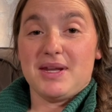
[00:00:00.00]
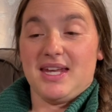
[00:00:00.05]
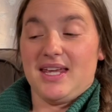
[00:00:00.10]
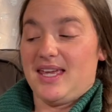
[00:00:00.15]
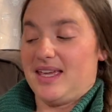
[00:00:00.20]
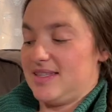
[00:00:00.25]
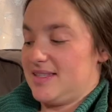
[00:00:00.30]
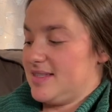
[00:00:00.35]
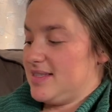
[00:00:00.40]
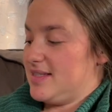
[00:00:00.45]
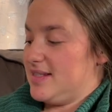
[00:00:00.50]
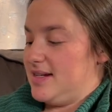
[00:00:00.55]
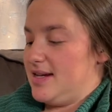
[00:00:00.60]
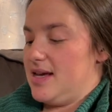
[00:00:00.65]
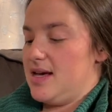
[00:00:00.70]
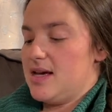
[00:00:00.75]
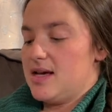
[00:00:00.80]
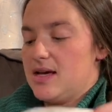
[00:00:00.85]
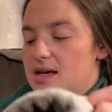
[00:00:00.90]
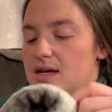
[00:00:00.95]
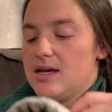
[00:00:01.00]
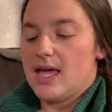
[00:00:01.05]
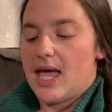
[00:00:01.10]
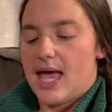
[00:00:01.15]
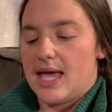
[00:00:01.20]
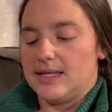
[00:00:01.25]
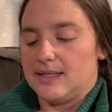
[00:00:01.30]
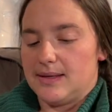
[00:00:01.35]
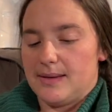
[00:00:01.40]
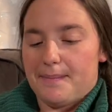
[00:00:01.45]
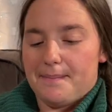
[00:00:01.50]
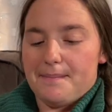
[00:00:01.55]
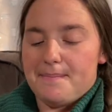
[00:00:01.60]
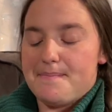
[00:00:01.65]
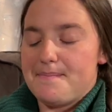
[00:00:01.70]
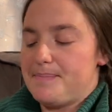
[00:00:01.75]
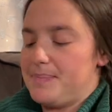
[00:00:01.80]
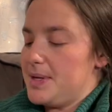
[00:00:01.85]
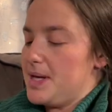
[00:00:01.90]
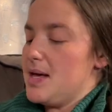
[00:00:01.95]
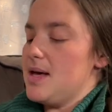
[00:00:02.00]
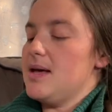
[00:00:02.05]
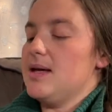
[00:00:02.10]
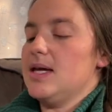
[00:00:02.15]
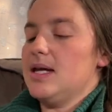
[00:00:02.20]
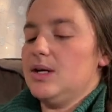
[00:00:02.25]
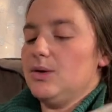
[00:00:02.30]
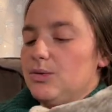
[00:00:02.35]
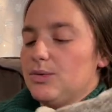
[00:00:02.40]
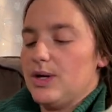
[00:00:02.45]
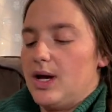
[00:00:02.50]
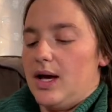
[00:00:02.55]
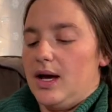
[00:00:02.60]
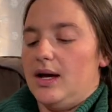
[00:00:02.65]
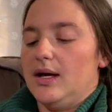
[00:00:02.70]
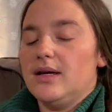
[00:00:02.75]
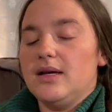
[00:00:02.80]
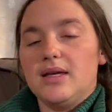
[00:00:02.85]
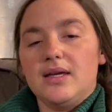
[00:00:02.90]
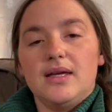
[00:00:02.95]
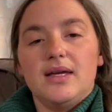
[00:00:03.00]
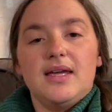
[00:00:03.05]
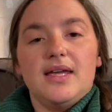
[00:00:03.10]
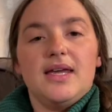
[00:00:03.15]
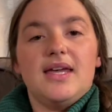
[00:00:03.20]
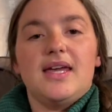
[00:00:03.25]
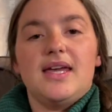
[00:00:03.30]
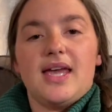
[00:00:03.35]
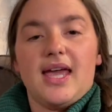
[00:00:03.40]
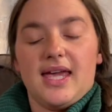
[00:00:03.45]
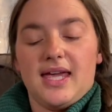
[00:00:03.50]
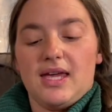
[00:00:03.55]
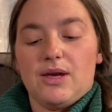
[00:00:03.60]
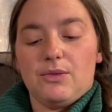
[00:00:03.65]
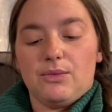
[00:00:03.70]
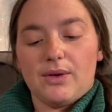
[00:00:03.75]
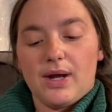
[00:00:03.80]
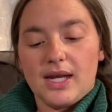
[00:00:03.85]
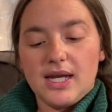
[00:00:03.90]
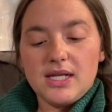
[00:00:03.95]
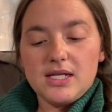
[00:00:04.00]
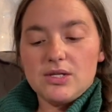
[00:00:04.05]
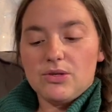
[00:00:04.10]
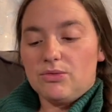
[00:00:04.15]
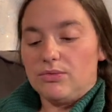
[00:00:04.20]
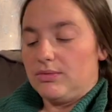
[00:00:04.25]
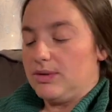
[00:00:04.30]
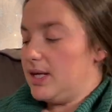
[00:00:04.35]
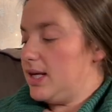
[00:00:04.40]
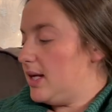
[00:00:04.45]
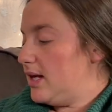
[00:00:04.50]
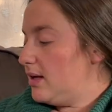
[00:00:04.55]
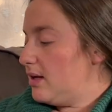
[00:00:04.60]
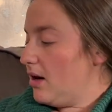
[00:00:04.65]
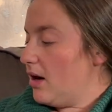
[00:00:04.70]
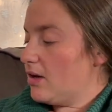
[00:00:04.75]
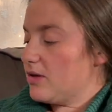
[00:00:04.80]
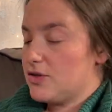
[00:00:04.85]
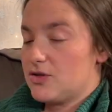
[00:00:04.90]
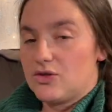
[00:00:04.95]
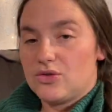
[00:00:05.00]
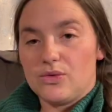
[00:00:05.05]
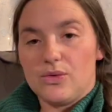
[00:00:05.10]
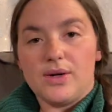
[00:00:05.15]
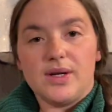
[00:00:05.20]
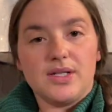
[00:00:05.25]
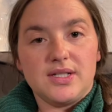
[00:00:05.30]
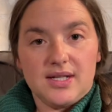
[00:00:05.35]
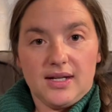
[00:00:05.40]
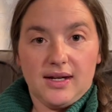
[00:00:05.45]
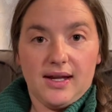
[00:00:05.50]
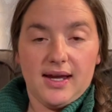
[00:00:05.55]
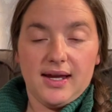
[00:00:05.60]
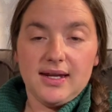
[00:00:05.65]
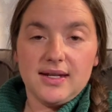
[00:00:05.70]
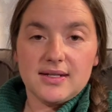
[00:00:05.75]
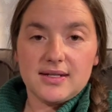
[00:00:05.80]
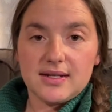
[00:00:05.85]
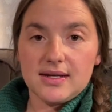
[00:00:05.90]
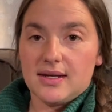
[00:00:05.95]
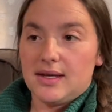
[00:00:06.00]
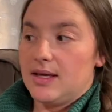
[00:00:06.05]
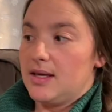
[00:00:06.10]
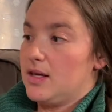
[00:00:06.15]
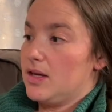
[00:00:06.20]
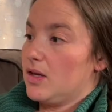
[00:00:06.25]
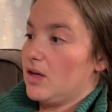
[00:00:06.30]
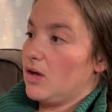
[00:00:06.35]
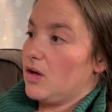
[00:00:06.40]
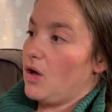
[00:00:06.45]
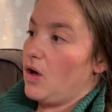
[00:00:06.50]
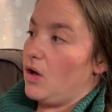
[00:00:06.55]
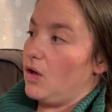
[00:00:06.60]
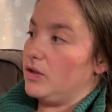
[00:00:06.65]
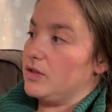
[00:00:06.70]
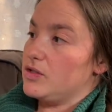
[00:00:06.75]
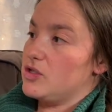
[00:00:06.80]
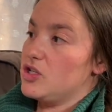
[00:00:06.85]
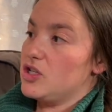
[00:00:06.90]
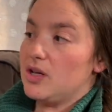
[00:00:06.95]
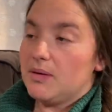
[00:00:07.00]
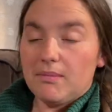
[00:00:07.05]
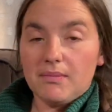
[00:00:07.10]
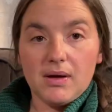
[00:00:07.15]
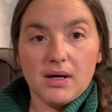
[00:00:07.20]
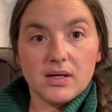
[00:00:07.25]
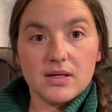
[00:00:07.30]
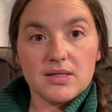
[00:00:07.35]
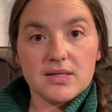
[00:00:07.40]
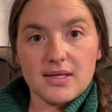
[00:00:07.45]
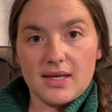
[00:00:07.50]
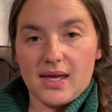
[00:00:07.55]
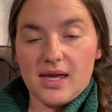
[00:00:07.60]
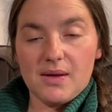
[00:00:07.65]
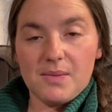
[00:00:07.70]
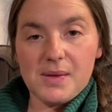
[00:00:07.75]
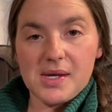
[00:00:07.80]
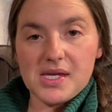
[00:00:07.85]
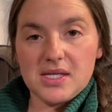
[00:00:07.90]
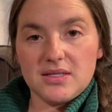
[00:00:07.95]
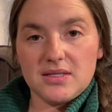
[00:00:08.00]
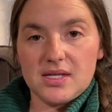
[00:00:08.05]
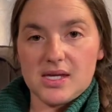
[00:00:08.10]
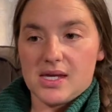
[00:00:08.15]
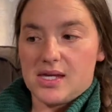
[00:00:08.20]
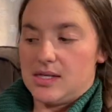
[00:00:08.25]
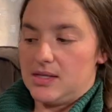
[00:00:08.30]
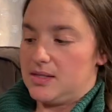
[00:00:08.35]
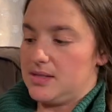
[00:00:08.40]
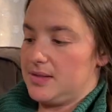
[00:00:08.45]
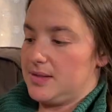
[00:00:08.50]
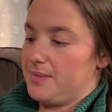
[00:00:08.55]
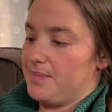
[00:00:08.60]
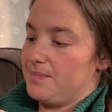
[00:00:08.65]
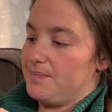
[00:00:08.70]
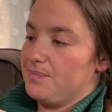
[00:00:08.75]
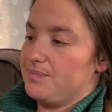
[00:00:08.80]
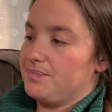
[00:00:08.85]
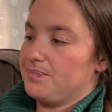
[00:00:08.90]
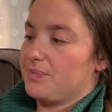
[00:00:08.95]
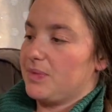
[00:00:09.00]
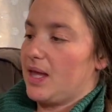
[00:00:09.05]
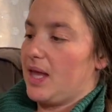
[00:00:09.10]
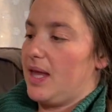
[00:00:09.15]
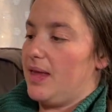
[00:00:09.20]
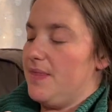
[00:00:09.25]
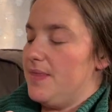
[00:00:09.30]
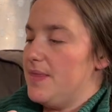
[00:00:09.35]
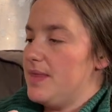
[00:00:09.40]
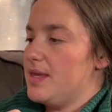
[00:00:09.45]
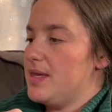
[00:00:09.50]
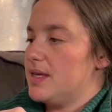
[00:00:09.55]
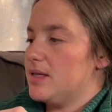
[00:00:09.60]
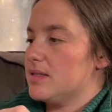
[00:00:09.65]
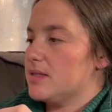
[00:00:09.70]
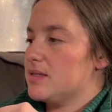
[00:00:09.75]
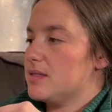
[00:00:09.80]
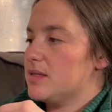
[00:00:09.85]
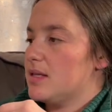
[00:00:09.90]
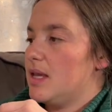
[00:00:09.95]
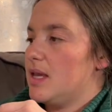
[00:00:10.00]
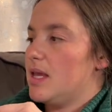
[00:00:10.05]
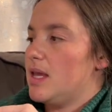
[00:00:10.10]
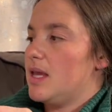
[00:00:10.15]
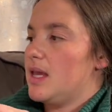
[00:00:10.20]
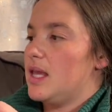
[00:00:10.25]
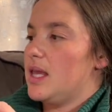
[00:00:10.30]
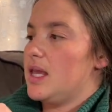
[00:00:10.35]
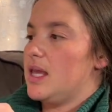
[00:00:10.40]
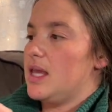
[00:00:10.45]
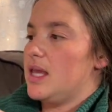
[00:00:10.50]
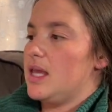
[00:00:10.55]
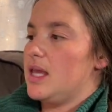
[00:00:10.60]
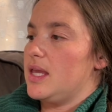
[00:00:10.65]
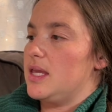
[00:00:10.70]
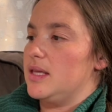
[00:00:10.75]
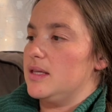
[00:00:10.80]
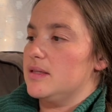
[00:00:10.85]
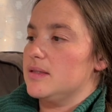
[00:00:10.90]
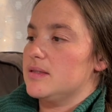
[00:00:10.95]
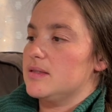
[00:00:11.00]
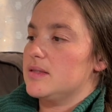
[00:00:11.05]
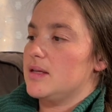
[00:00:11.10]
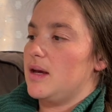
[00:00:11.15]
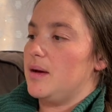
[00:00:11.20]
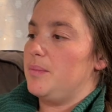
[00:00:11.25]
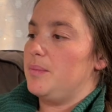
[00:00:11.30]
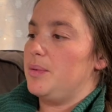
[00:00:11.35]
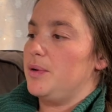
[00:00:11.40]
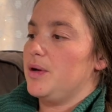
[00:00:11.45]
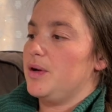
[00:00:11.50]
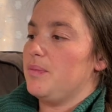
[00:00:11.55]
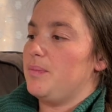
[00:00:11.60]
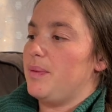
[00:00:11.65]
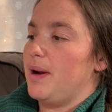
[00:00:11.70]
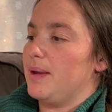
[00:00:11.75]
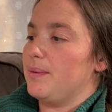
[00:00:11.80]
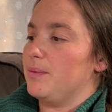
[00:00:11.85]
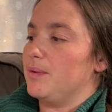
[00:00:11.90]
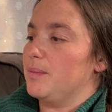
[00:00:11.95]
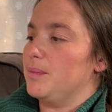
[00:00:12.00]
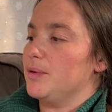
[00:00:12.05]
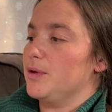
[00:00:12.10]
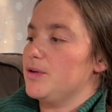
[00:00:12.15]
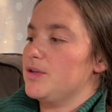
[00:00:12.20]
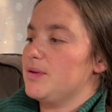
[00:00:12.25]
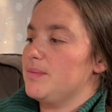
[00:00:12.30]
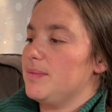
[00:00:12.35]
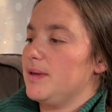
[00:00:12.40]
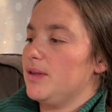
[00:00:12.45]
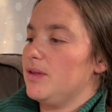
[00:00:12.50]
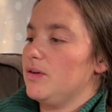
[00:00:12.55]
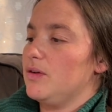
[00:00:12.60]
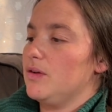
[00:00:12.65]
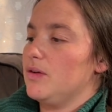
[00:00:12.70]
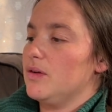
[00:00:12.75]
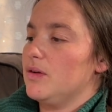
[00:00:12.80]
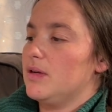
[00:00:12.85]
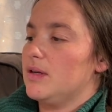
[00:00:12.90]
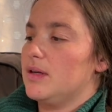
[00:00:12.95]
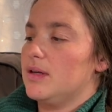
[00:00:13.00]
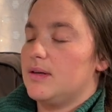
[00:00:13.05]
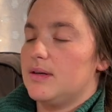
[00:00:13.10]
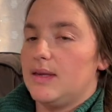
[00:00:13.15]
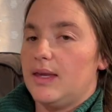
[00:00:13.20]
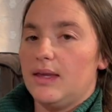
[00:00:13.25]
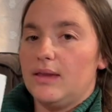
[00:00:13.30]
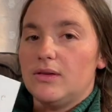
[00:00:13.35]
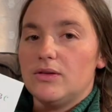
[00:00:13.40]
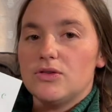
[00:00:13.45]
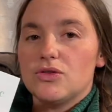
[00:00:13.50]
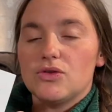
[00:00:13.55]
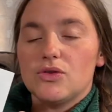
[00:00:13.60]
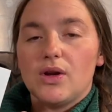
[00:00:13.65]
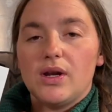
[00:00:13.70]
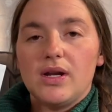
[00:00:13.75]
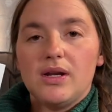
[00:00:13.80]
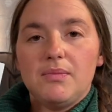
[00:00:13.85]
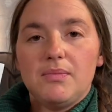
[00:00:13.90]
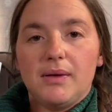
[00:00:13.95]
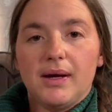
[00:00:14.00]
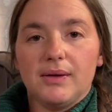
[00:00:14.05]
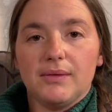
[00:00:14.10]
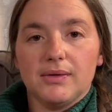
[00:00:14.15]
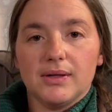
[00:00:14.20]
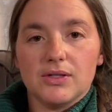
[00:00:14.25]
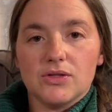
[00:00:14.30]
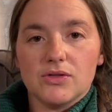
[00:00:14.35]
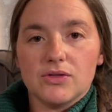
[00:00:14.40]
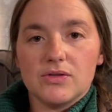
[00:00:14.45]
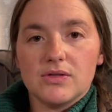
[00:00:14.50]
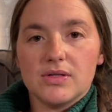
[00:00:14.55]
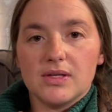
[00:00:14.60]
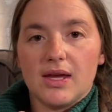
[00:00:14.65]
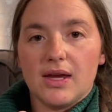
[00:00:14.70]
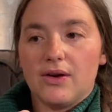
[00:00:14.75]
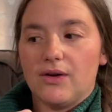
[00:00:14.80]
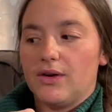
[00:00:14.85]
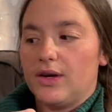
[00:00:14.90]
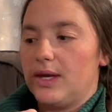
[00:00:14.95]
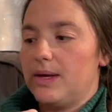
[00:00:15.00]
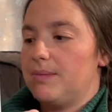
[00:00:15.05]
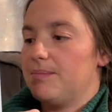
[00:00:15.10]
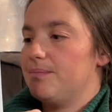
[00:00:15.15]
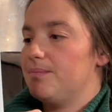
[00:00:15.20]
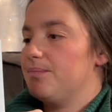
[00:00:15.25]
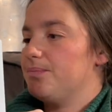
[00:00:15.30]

going to get snug as a bug in a rug and get ready to read our story tonight called Chipmunk's ABCs. And this is a book by Roberta Miller, illustrated by Richard Scarry.